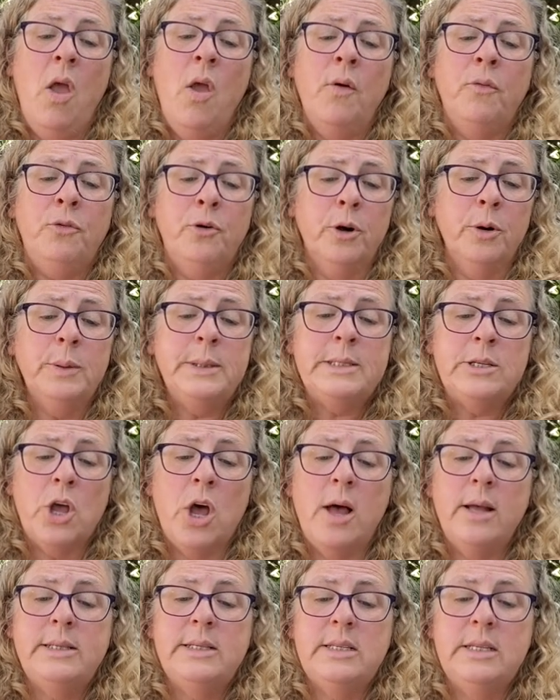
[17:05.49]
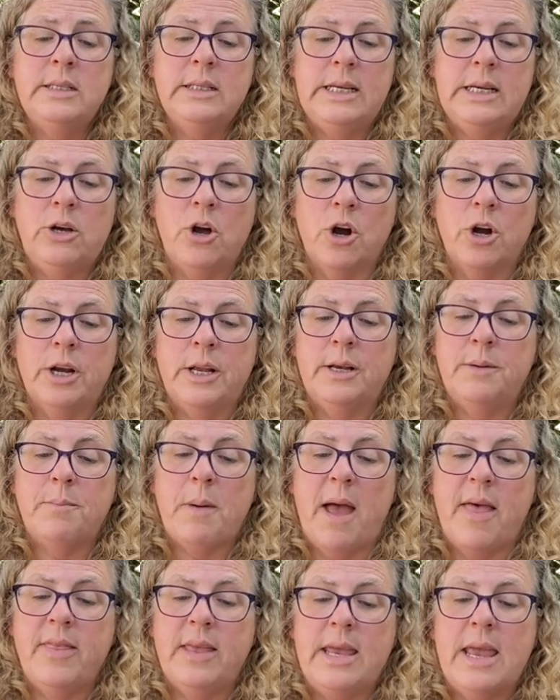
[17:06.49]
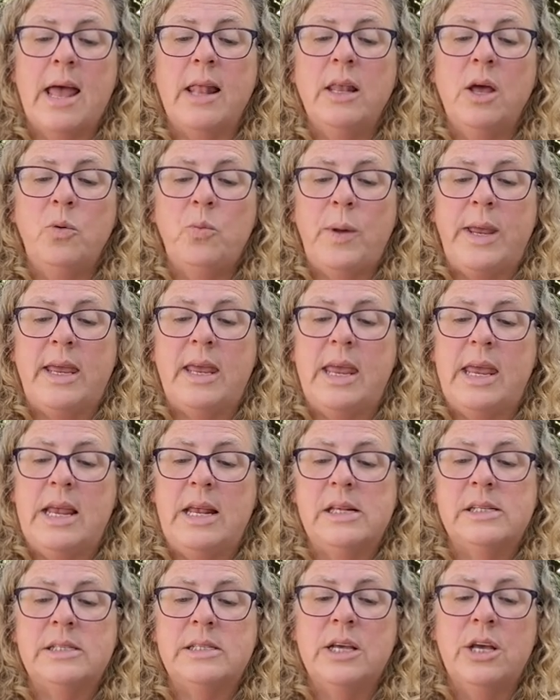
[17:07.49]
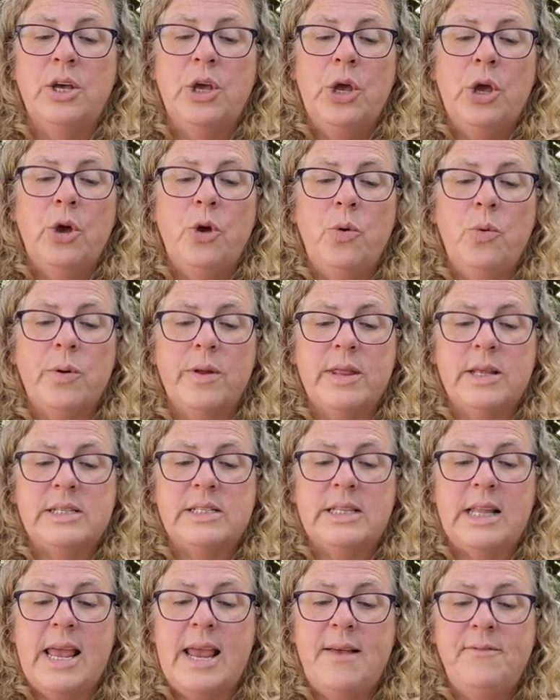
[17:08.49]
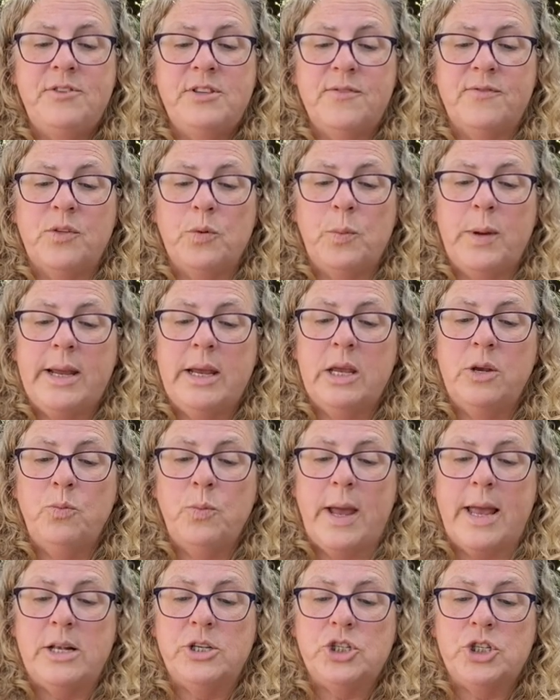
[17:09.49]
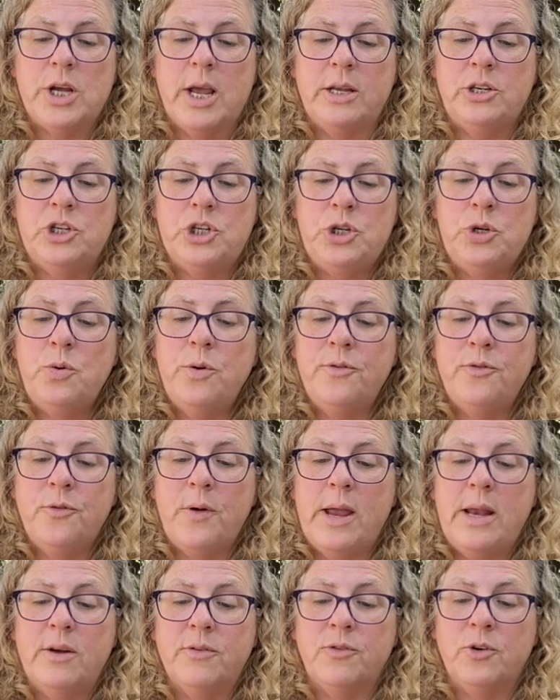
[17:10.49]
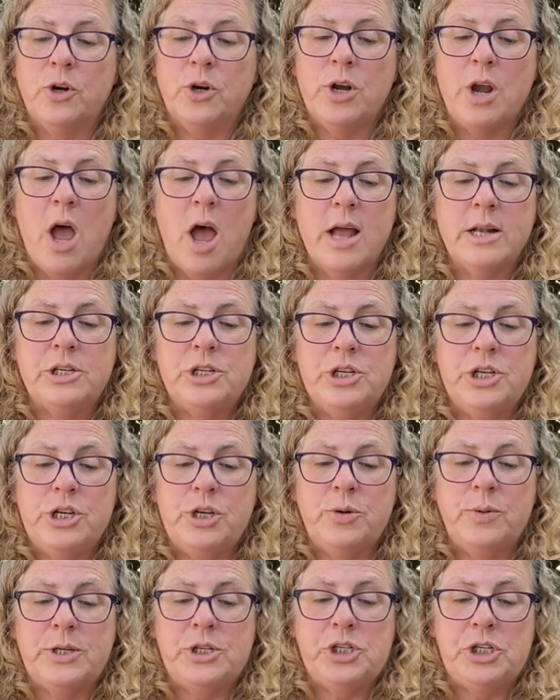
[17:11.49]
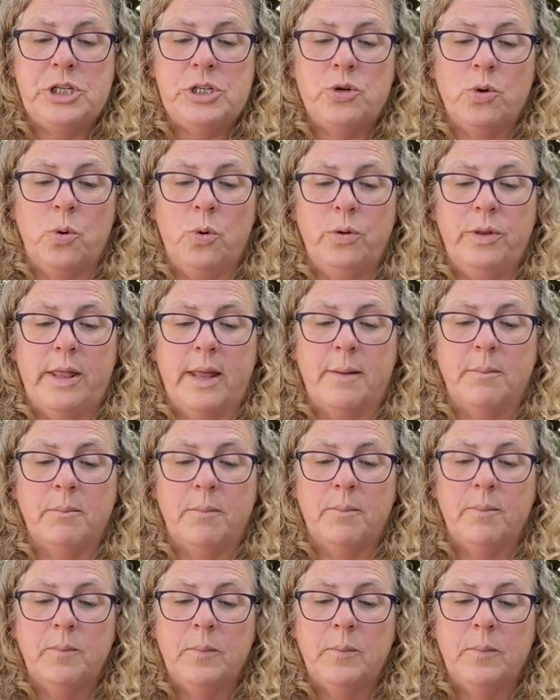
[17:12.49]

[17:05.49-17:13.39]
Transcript: for it was constantly guarded by the yellow Winkies, who were the slaves of the wicked witch and too afraid of her not to do as she told them.